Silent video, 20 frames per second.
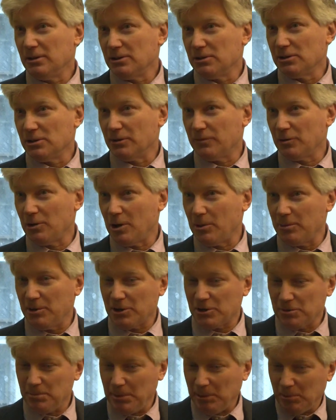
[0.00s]
So for harm
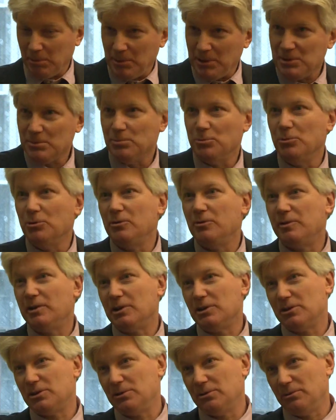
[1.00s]
reduction people, it means
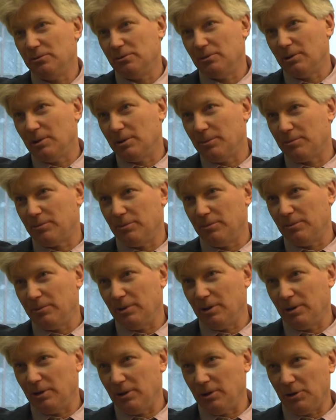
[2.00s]
moving to
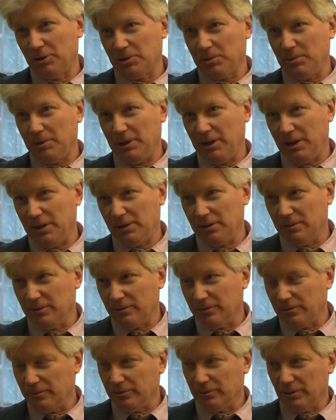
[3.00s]
an ultimate end
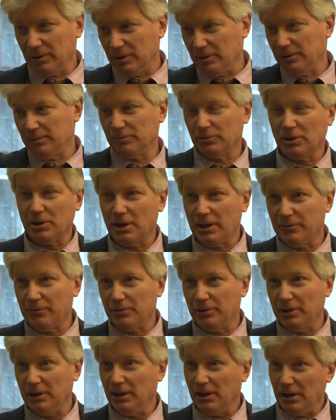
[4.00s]
of
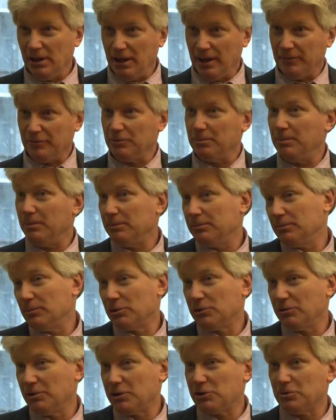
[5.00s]
recovery. And for
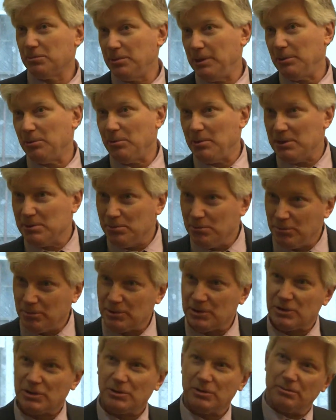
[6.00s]
more traditional people, it
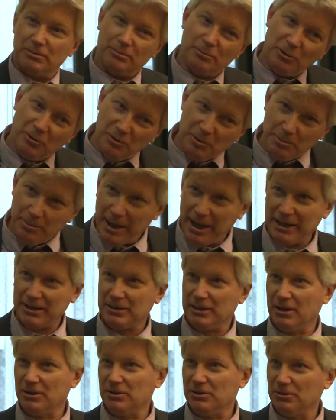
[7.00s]
means moving back
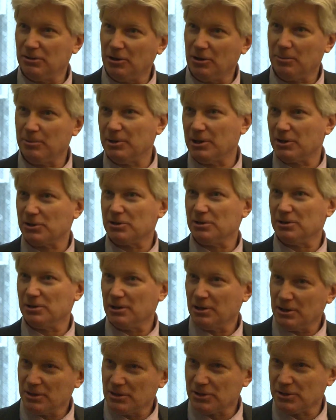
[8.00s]
down to harm reduction,
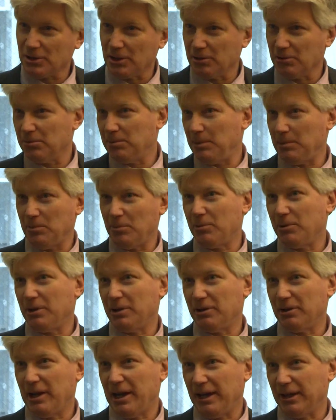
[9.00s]
starting with people where
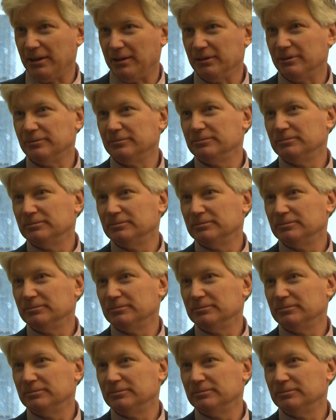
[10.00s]
they're at.